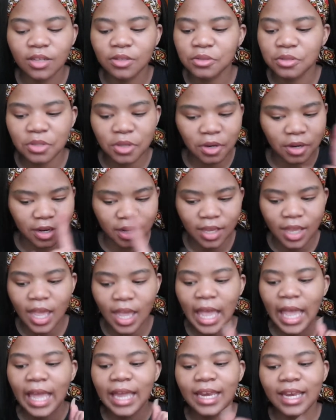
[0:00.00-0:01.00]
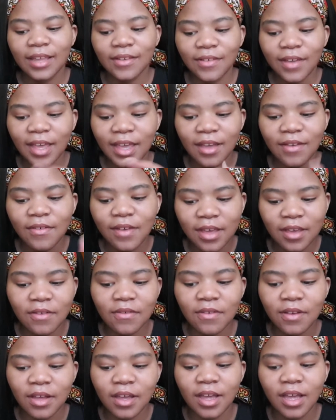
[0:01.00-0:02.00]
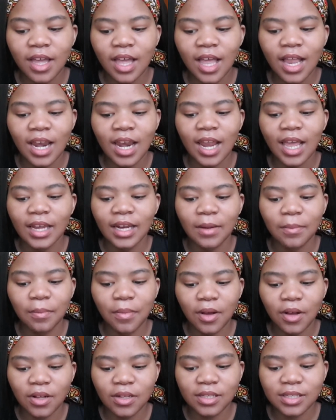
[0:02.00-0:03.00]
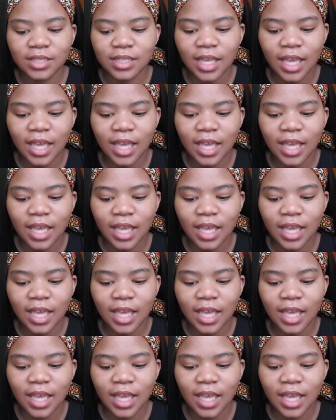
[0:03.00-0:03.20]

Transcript: sorry never have i ever lied about